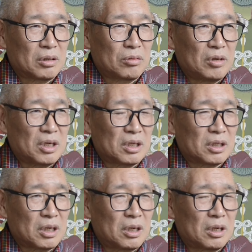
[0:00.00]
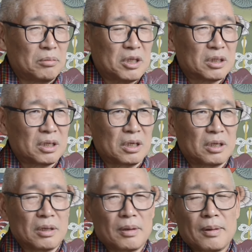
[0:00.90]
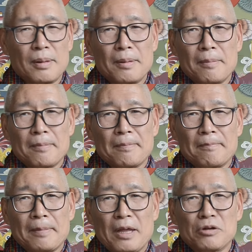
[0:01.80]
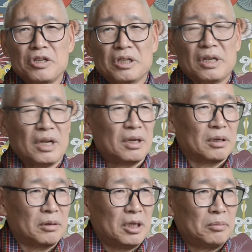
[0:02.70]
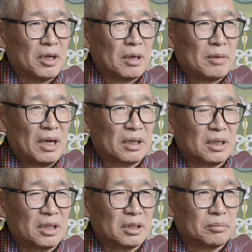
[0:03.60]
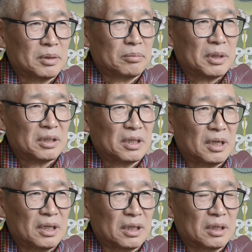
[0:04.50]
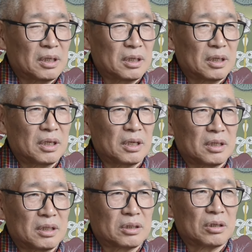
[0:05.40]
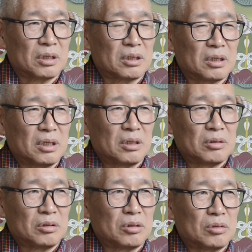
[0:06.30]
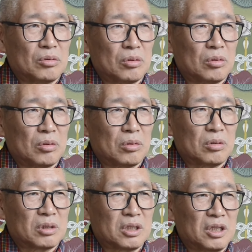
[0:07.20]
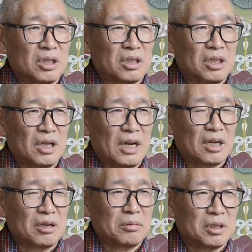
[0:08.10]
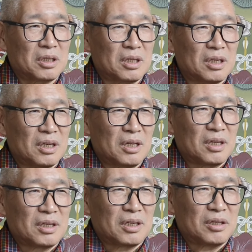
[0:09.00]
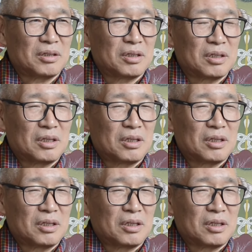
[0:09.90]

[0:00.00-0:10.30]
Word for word: where uh, Mr. Arun Jaitley, he became elected as president, I think. Yeah. So, seen, seen that a little bit. You know.